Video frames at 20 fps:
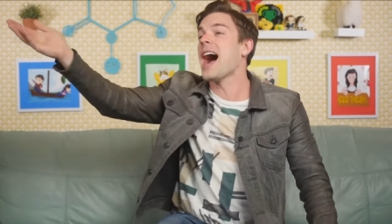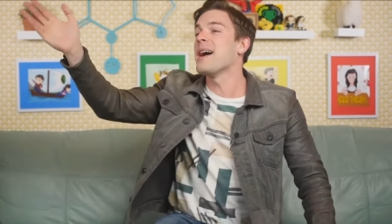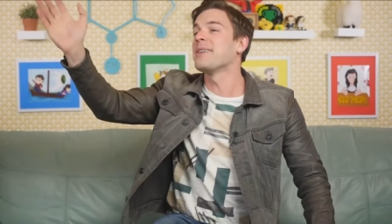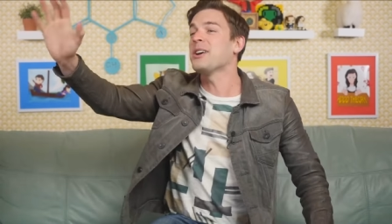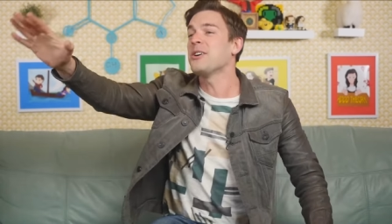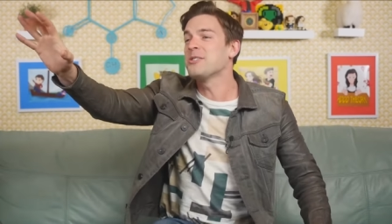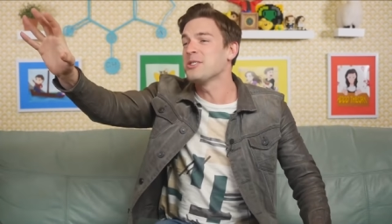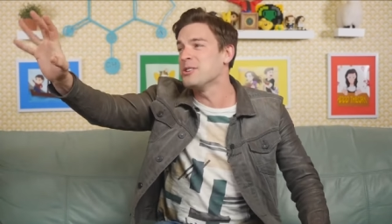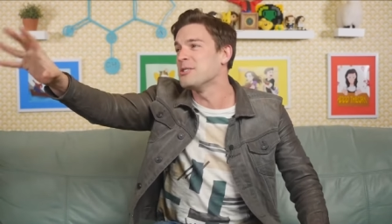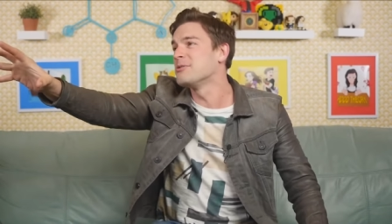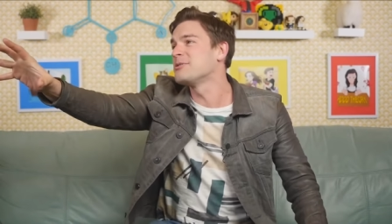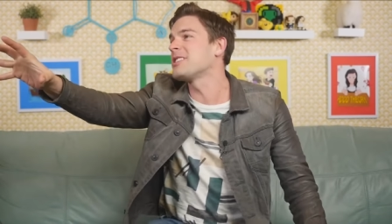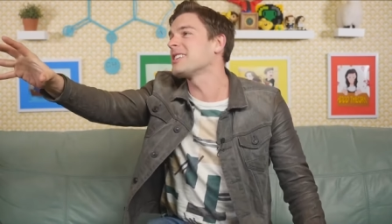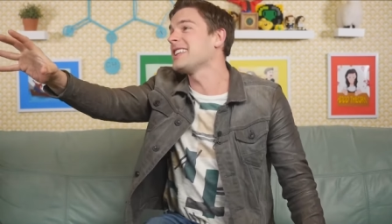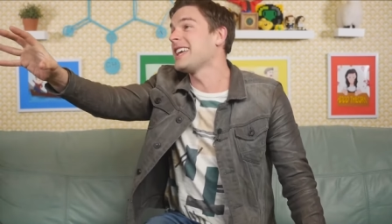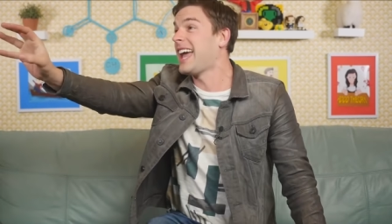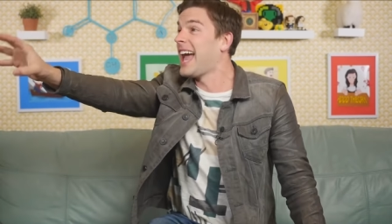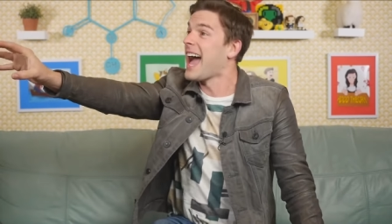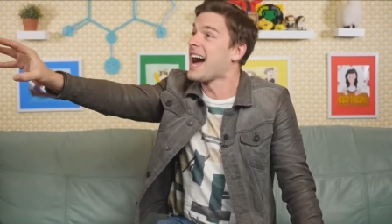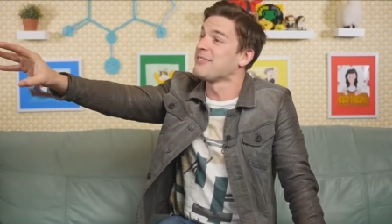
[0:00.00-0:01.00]
I don't
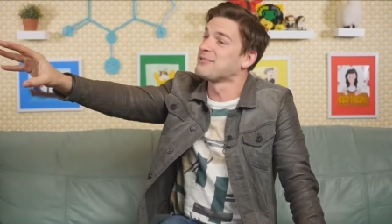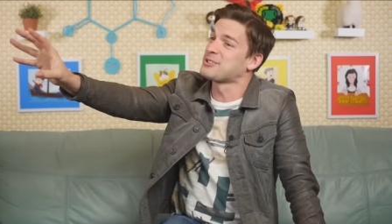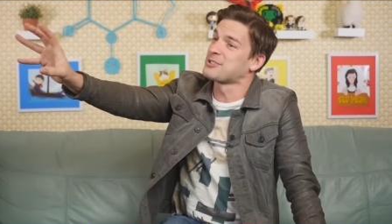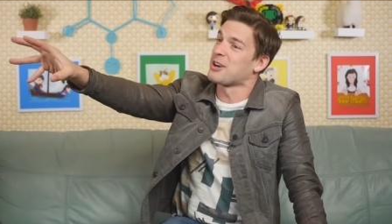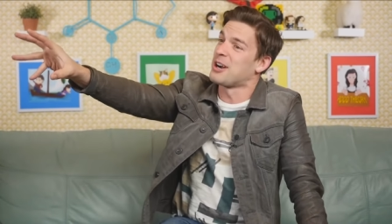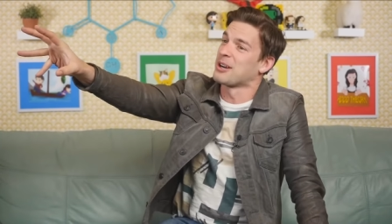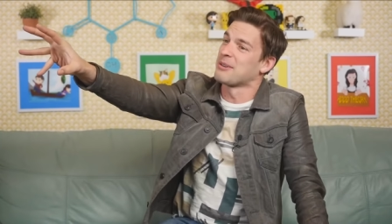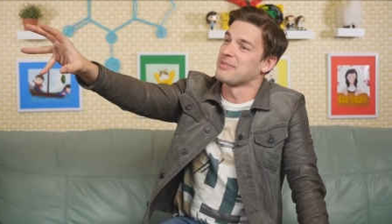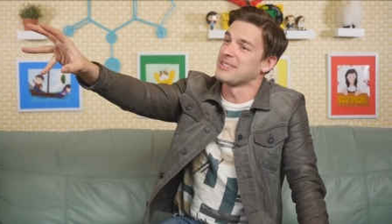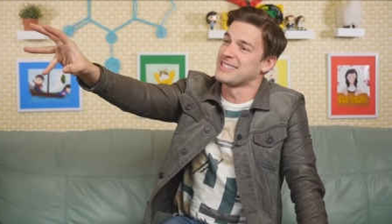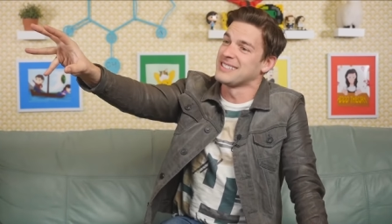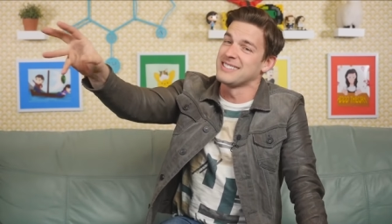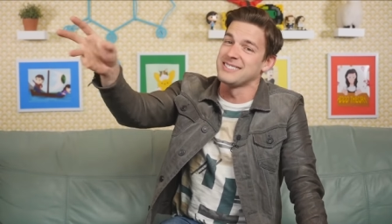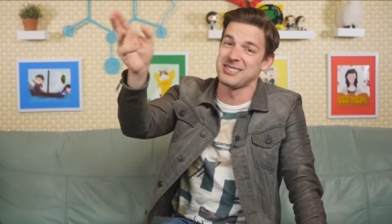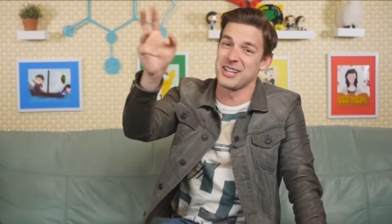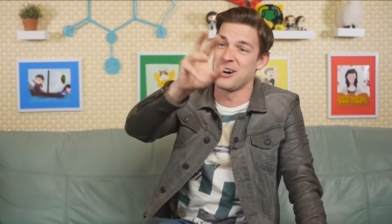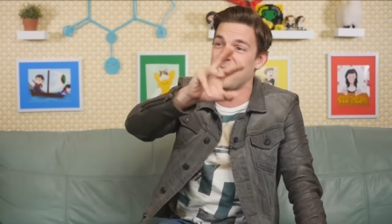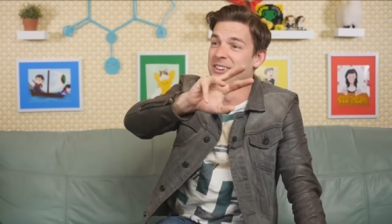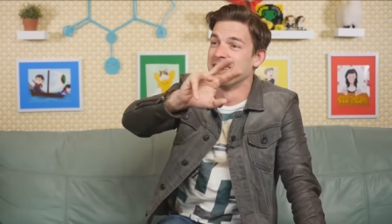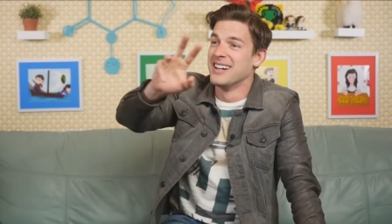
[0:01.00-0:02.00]
usually have strong opinions.
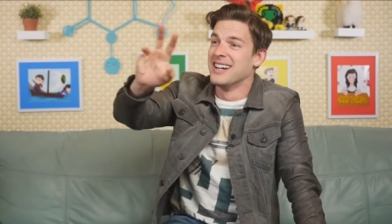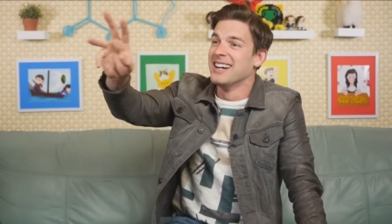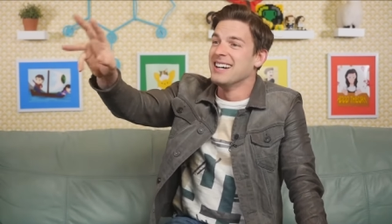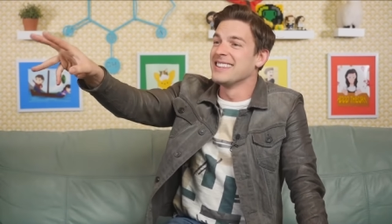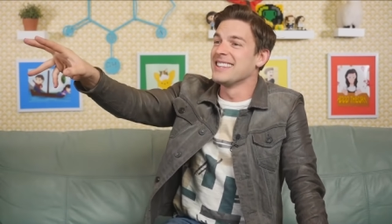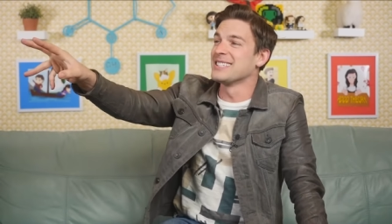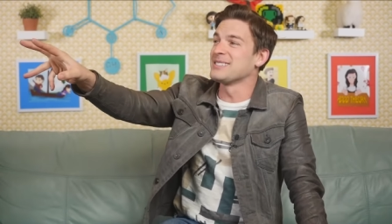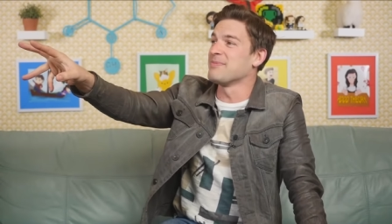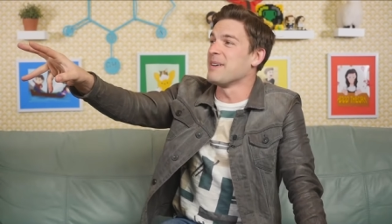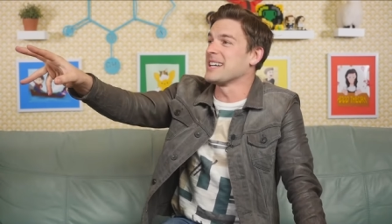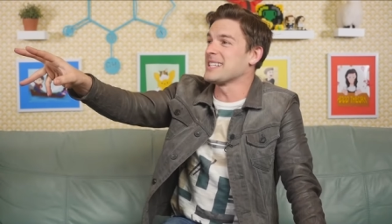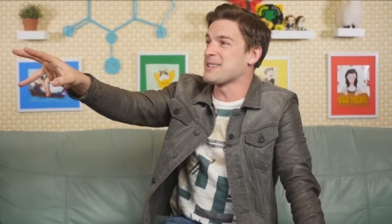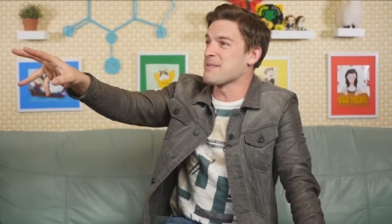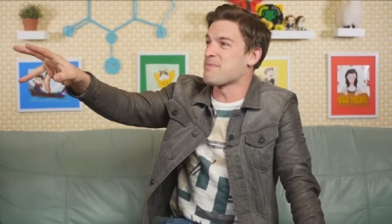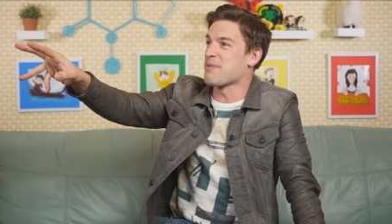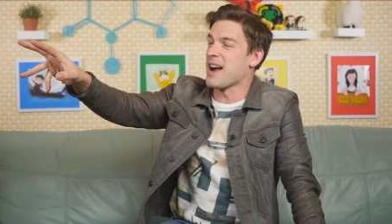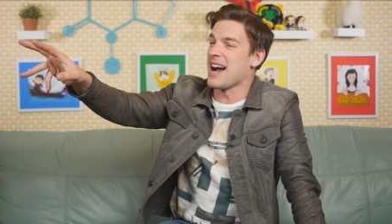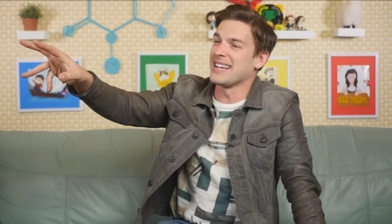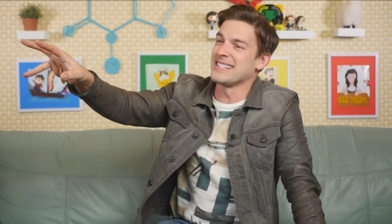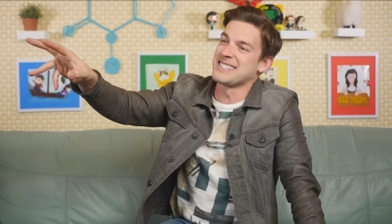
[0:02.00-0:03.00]
So this might
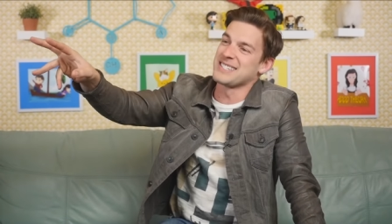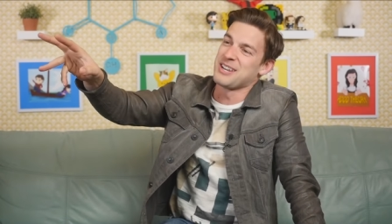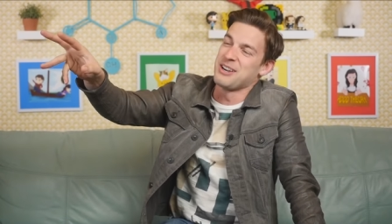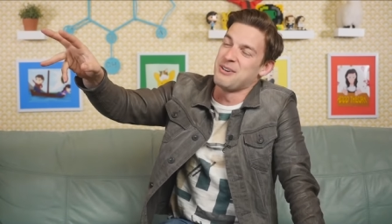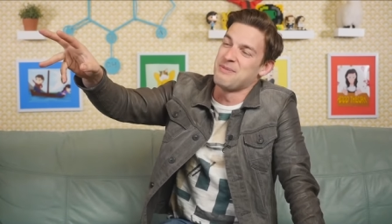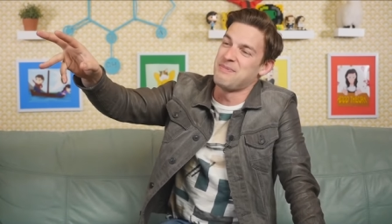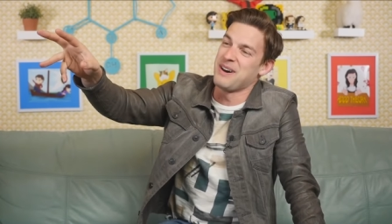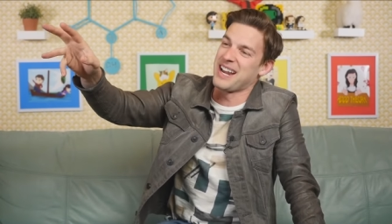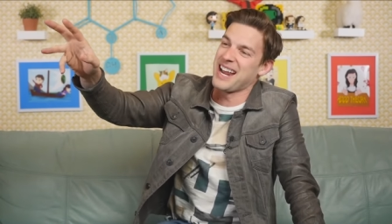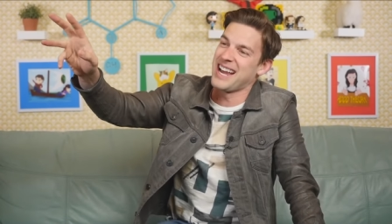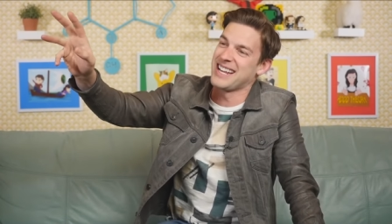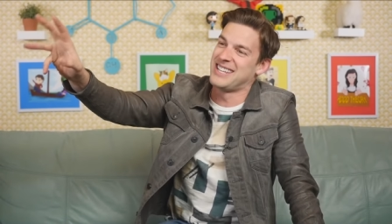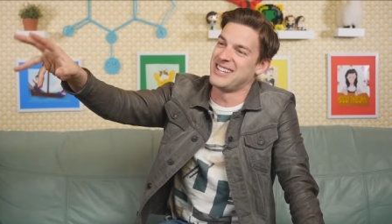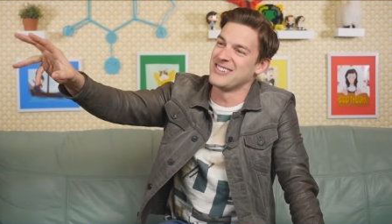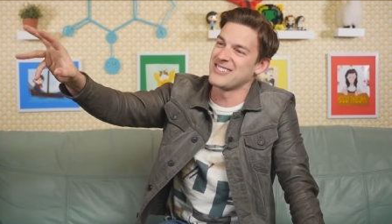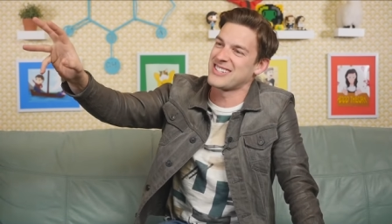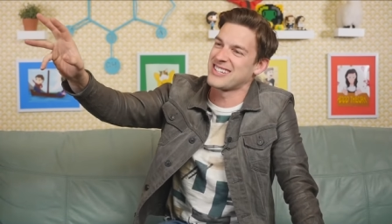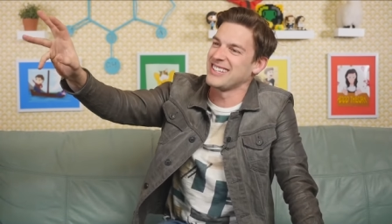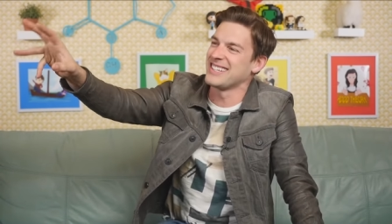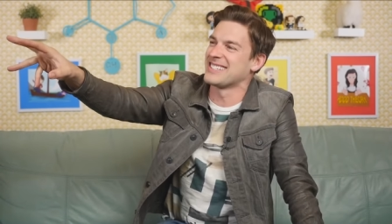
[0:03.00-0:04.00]
surprise you, but I
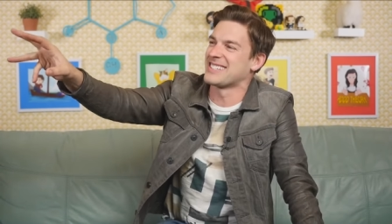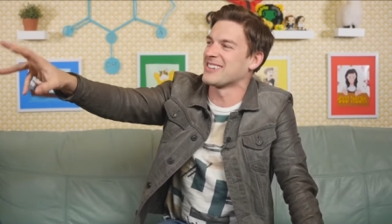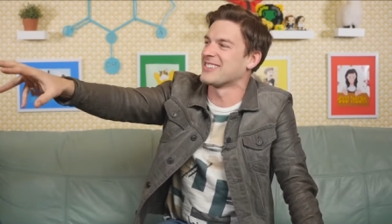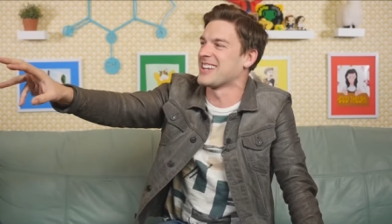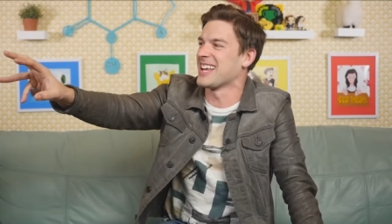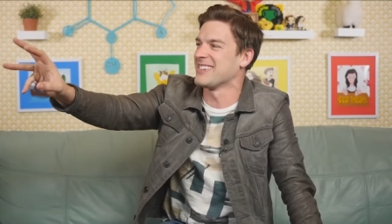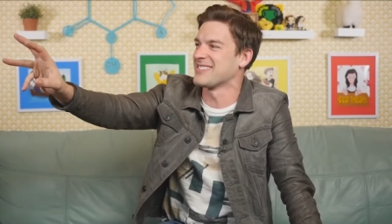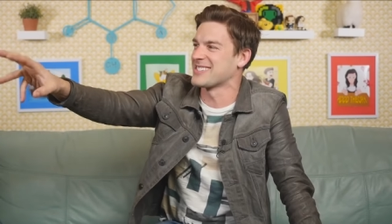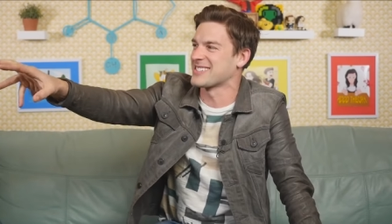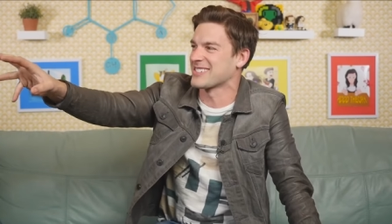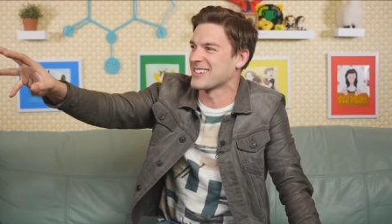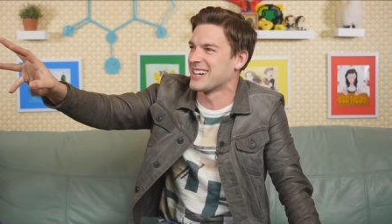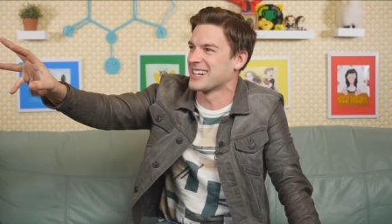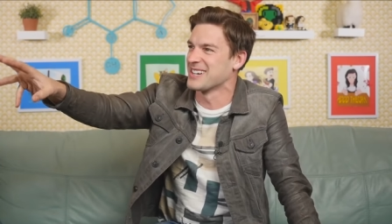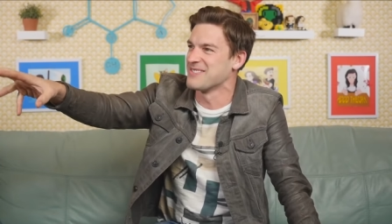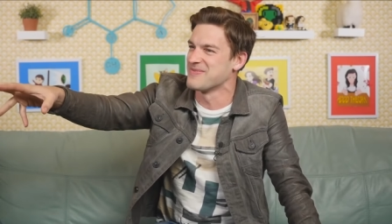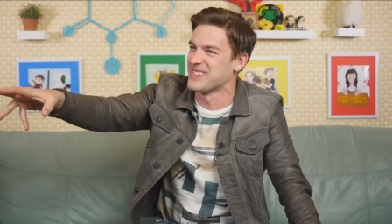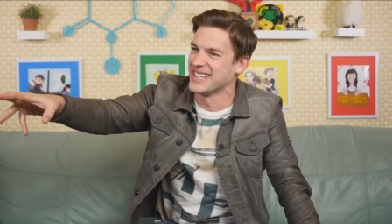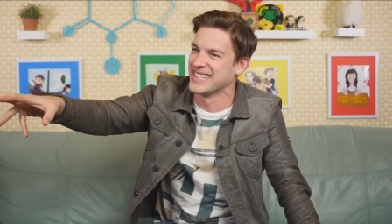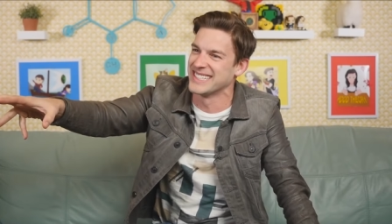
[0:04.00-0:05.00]
usually don't have strong
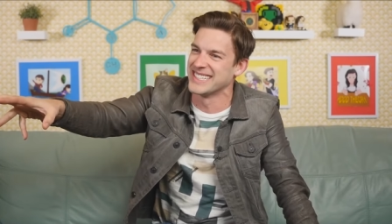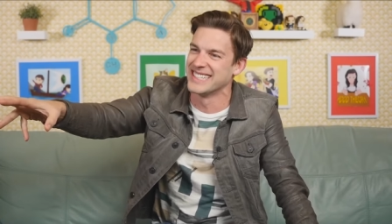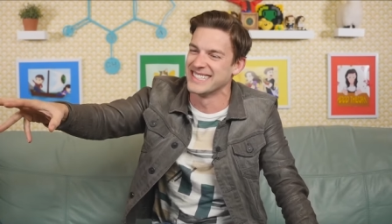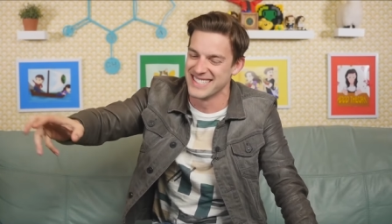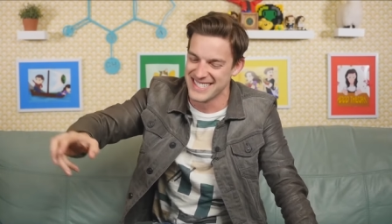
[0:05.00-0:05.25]
opinions.